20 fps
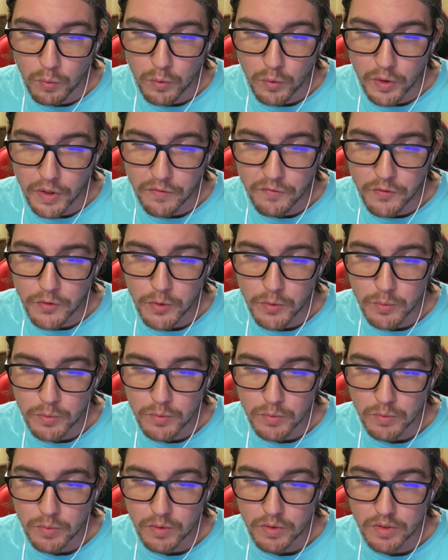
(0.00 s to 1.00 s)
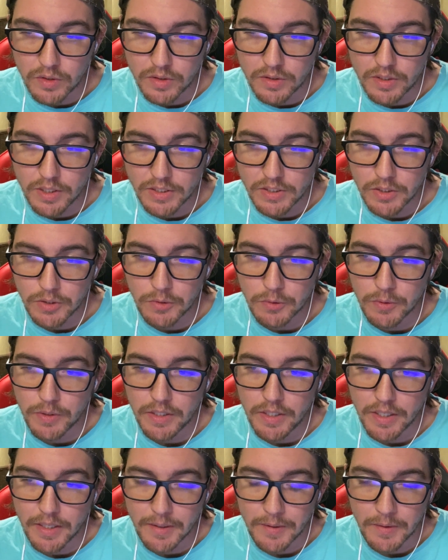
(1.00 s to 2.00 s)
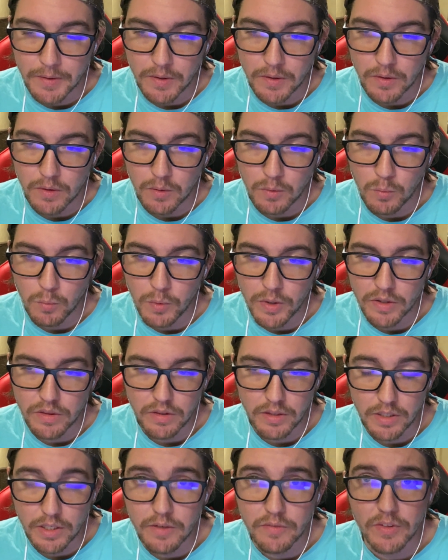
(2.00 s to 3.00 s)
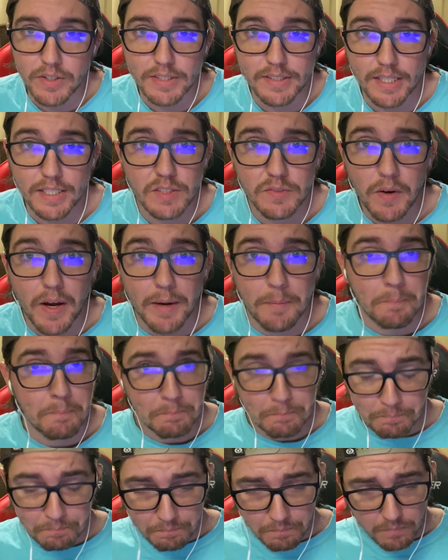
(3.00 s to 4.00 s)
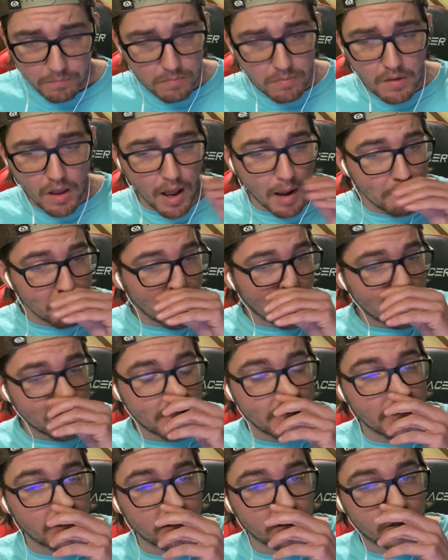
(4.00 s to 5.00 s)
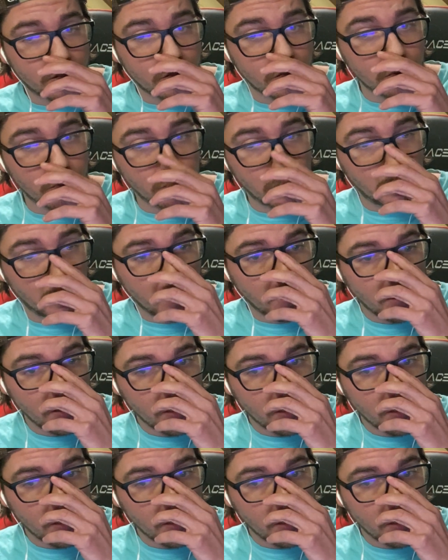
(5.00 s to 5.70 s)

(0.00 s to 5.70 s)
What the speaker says: If you disagree with any of this, that's fine. I'm not here to